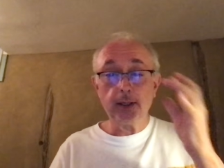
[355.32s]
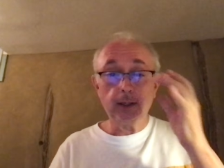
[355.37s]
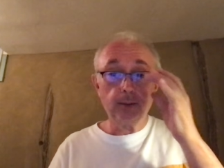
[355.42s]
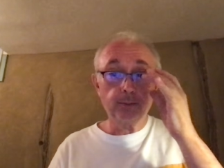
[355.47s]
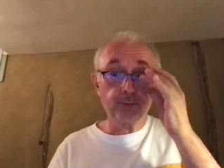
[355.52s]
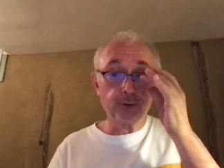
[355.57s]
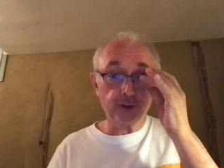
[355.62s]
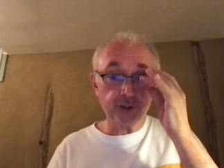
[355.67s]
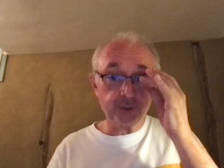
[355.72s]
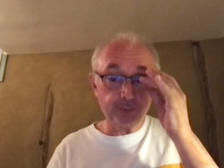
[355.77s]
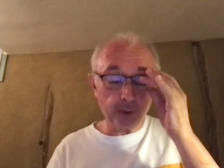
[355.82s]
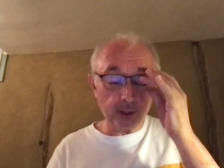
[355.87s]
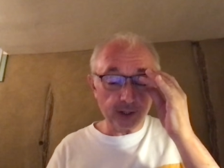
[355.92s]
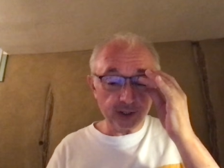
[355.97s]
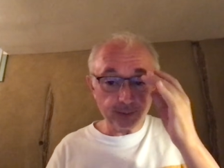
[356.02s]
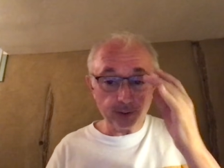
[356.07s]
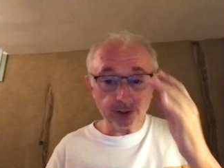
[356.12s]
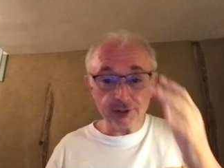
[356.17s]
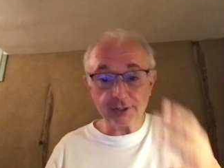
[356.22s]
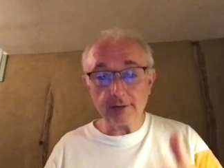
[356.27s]
Prosper, I
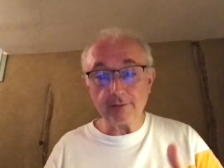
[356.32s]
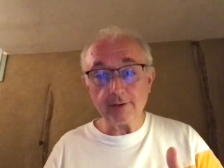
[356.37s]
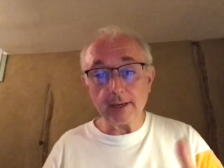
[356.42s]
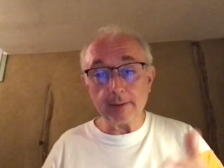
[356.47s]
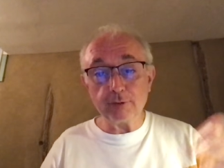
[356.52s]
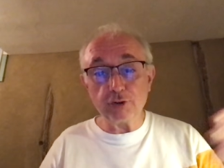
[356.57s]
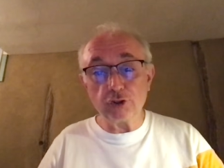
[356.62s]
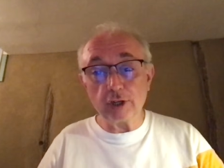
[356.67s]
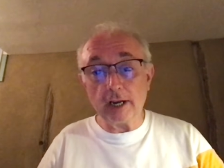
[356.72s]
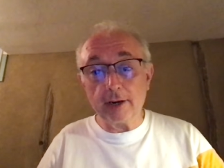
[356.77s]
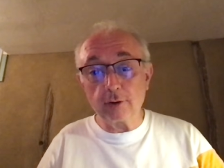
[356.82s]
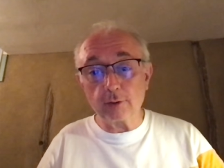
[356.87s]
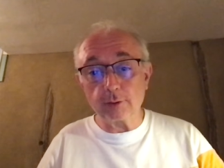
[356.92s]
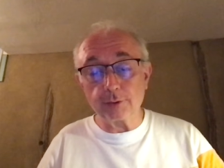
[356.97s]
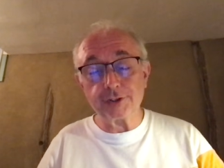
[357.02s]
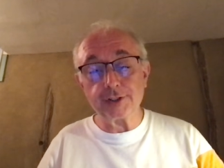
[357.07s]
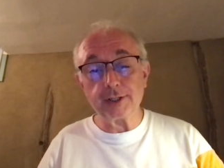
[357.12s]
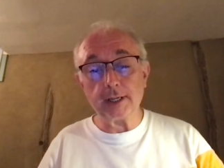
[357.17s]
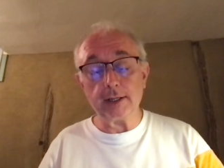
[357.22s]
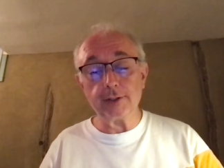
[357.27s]
suppose, in a very general
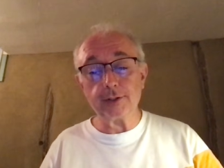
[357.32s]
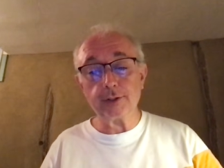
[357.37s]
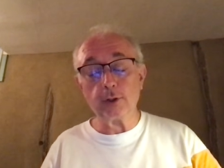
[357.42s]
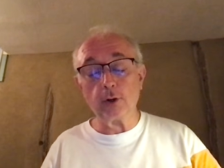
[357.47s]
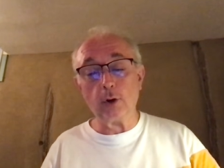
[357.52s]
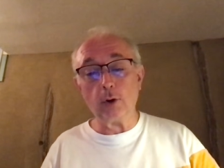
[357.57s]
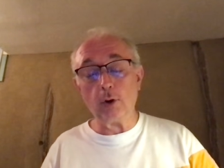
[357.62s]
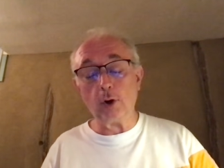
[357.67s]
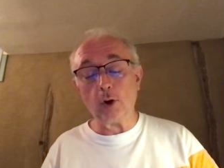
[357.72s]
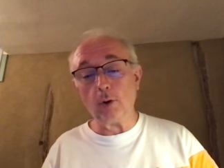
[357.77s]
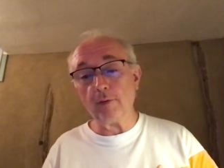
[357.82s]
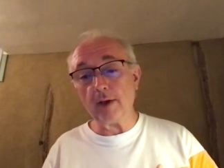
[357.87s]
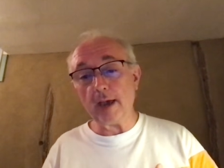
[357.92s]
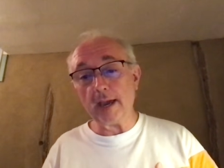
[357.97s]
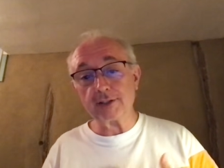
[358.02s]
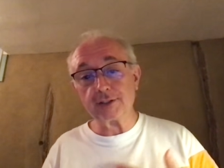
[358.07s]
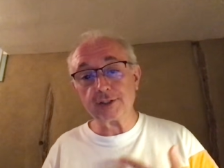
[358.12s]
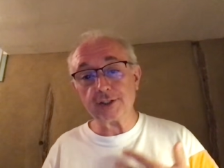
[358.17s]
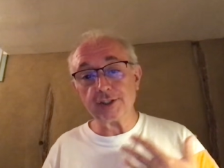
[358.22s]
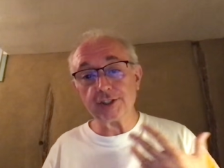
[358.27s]
sense of, of
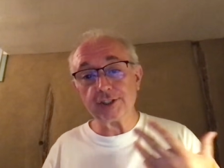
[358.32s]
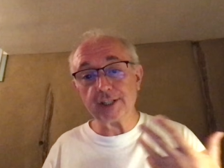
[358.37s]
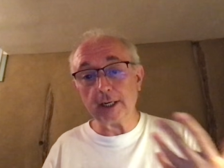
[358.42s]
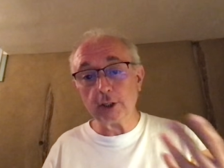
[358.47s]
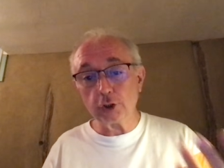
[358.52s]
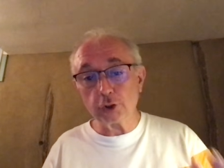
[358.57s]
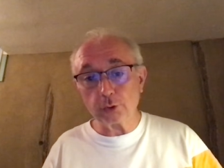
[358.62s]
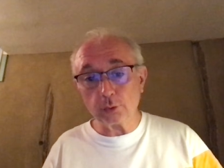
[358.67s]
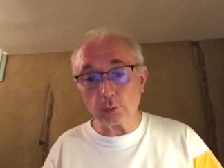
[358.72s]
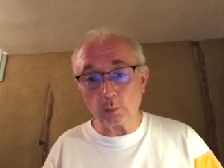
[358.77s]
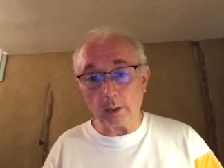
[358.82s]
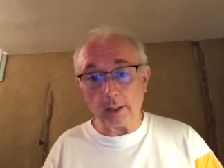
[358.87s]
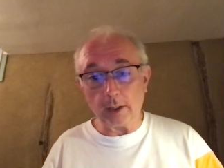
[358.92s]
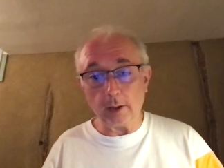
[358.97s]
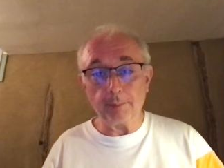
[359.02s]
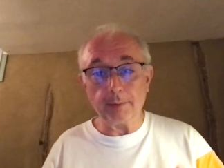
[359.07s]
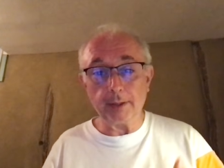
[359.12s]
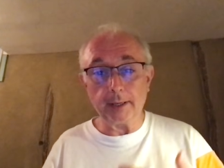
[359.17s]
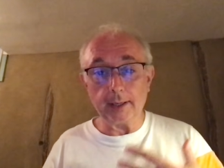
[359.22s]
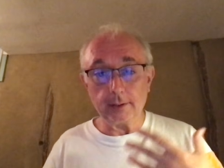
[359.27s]
existential well
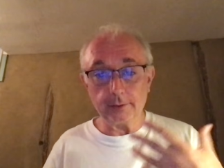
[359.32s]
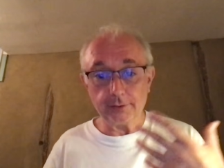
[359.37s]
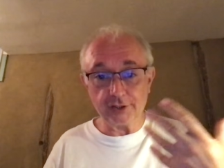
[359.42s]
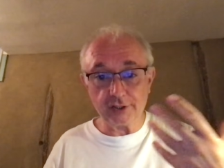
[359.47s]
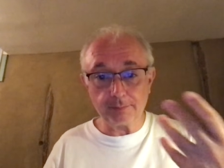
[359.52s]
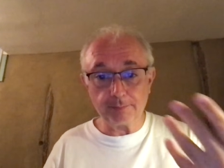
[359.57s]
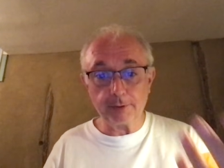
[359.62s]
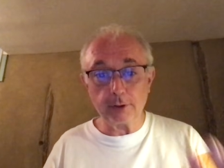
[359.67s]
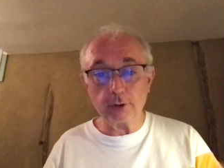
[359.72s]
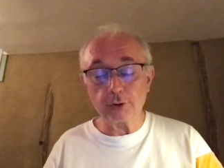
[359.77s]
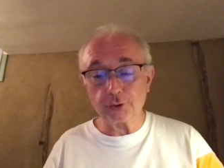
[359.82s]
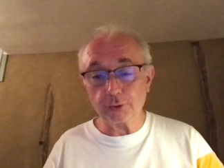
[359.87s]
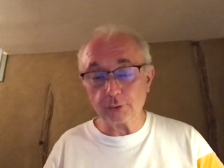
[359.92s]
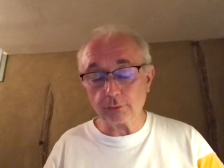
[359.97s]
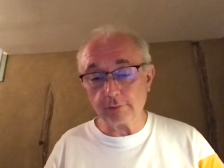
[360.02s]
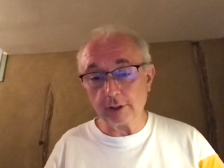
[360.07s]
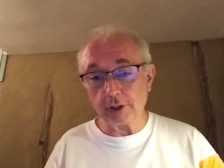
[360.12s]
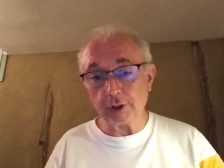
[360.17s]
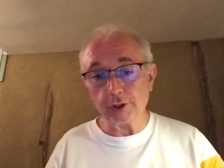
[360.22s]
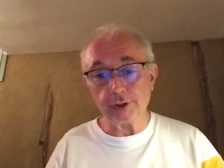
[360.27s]
being and spiritual
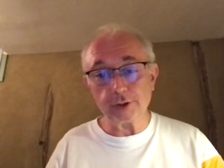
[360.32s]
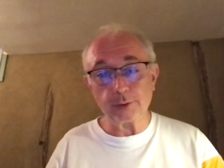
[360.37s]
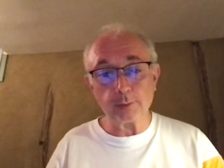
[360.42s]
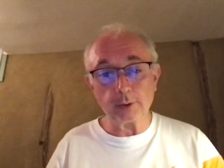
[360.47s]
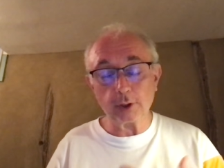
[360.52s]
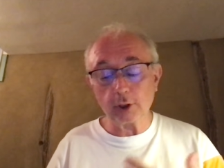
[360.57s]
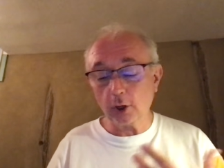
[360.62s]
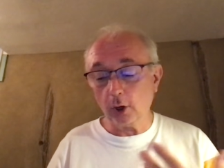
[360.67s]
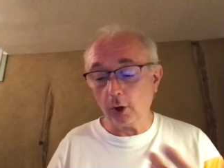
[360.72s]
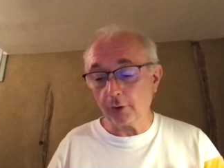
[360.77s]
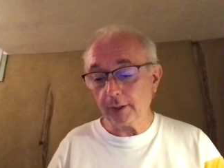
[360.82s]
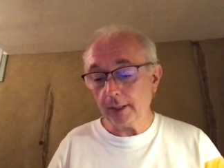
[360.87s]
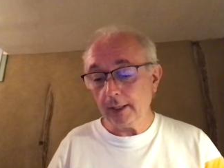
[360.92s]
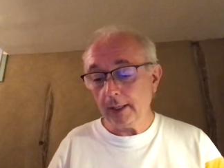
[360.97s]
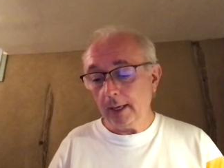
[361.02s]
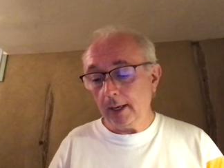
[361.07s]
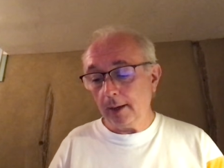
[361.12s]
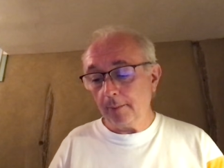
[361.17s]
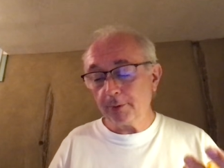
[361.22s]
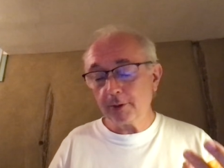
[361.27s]
riches with God.
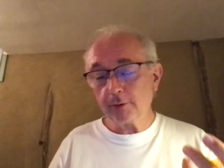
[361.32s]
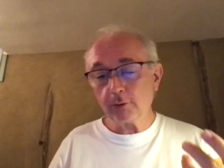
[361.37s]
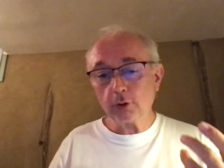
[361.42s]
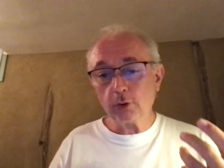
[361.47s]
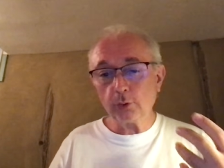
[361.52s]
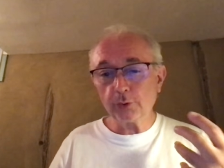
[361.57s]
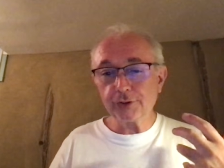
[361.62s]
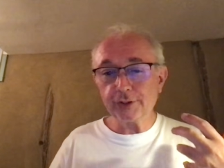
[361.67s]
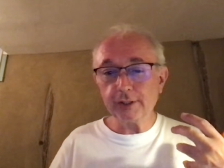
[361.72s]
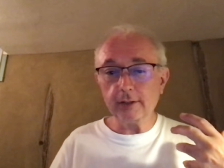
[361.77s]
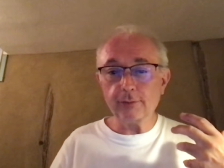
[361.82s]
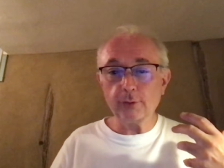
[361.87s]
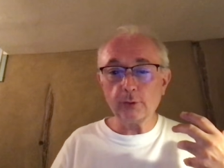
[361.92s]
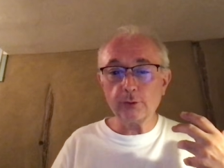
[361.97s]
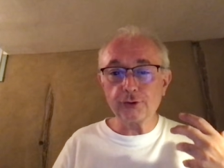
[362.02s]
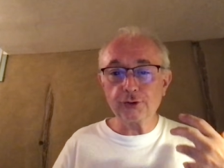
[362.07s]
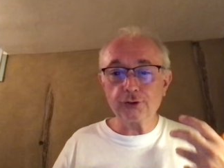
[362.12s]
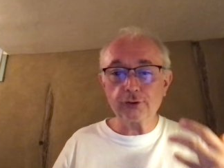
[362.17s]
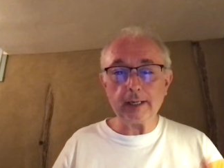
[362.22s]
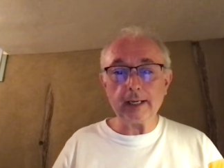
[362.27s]
But of course, if you're
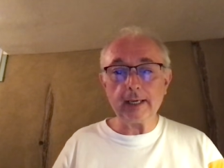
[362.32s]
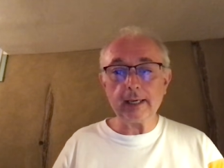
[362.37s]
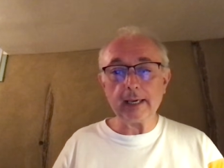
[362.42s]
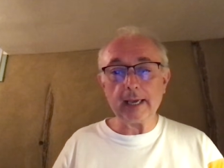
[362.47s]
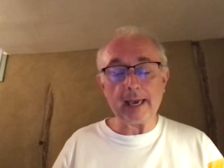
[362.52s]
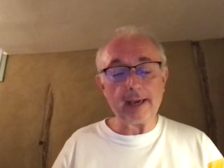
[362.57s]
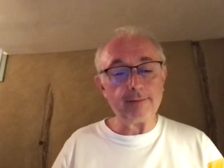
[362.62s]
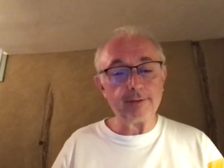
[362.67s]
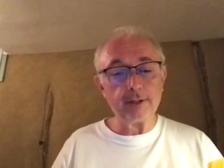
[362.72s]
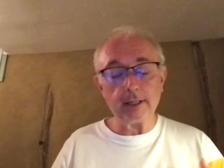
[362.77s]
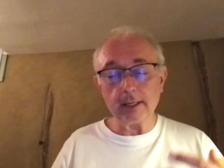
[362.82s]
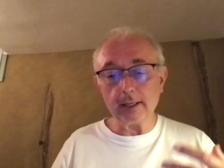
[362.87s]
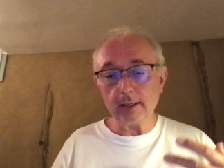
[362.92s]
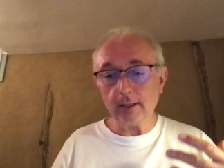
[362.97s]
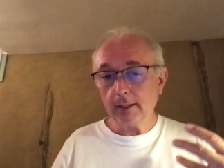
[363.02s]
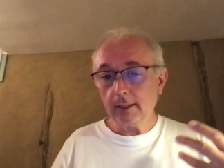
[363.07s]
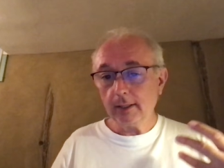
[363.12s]
drinking heavily,